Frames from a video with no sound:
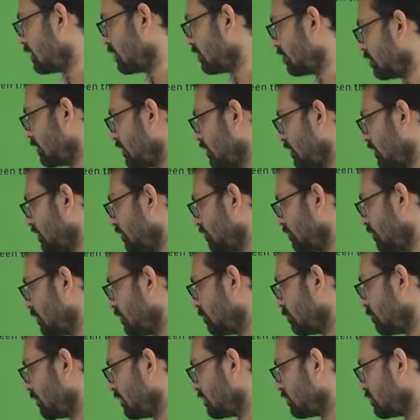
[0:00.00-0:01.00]
Now here V
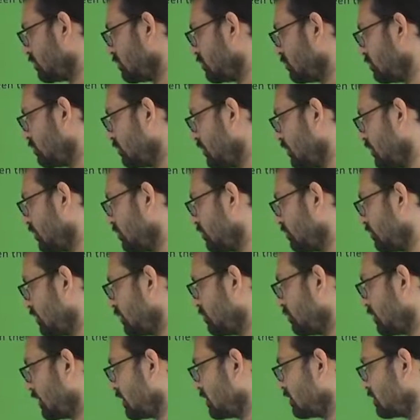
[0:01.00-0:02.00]
plus U into V
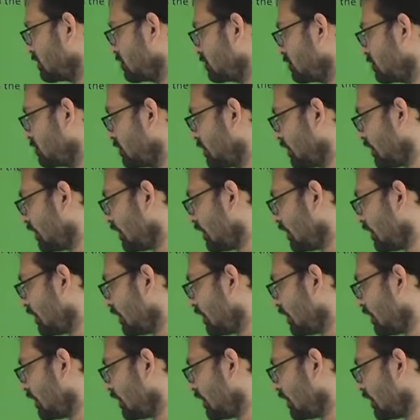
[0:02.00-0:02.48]
minus U by